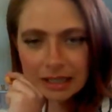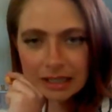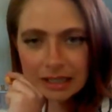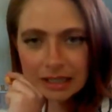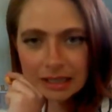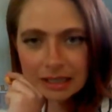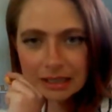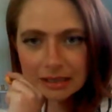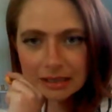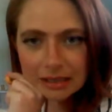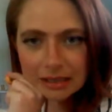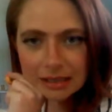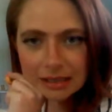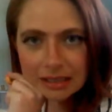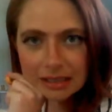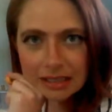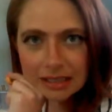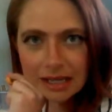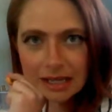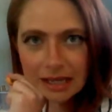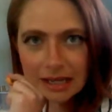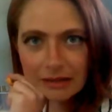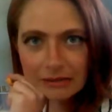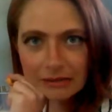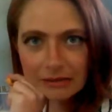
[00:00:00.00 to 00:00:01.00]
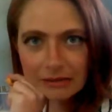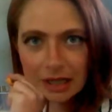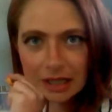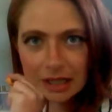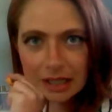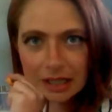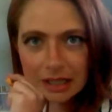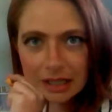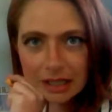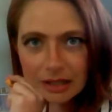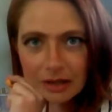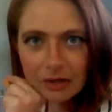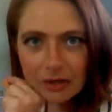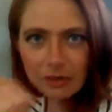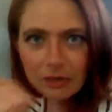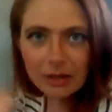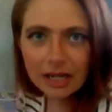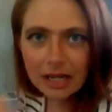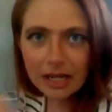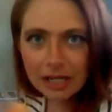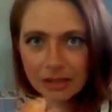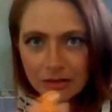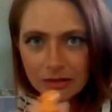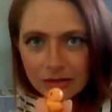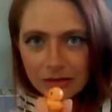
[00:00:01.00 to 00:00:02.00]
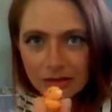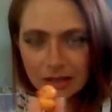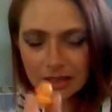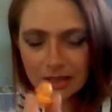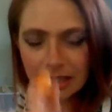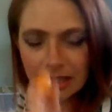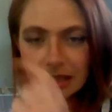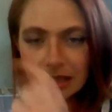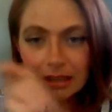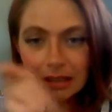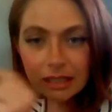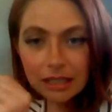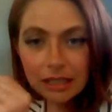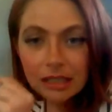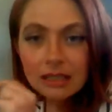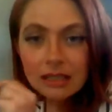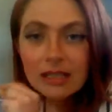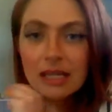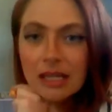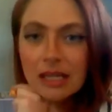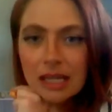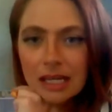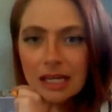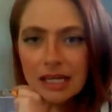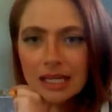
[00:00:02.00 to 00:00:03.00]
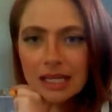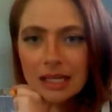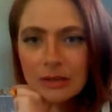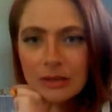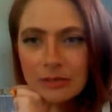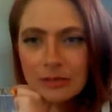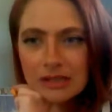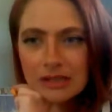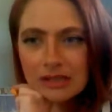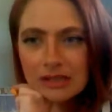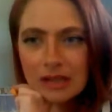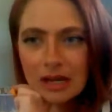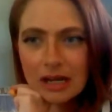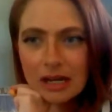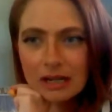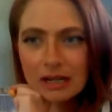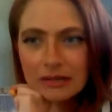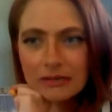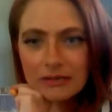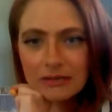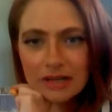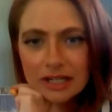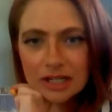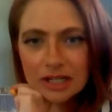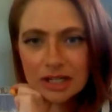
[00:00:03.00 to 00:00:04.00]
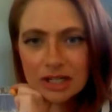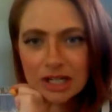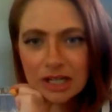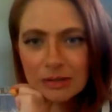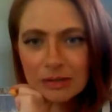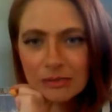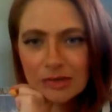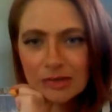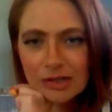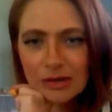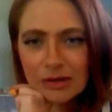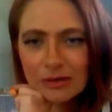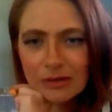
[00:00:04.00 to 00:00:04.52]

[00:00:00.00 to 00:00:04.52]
that didn't have audio, and I used the duckling, he was on friendship. So